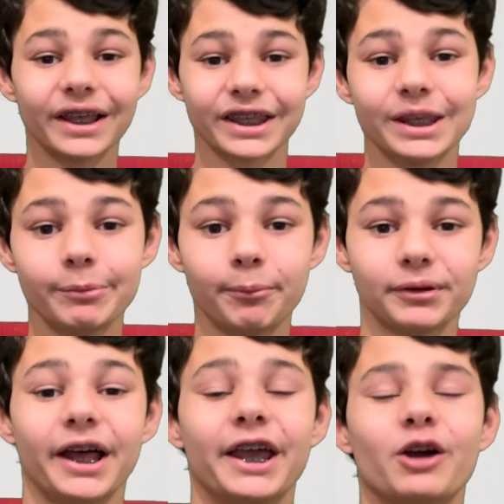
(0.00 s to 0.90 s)
keep
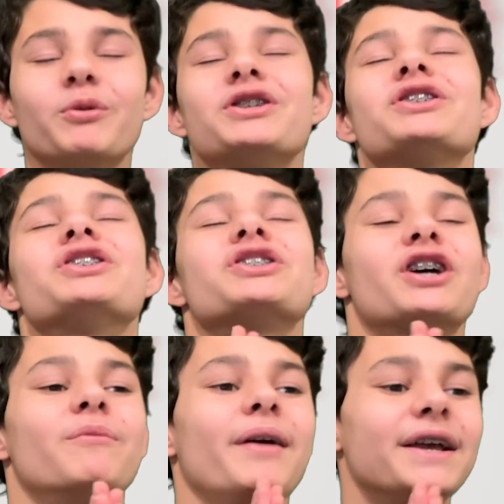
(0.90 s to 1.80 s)
playing, which is just
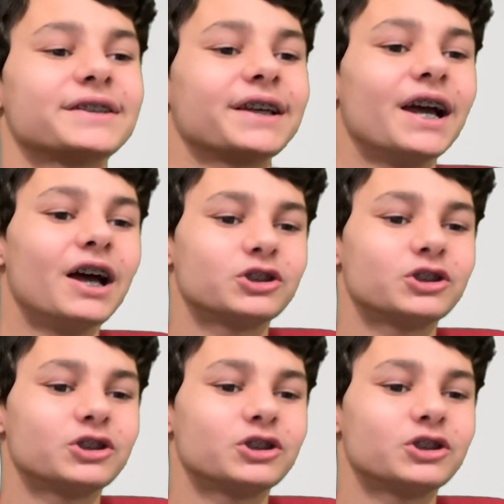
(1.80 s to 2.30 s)
amazing.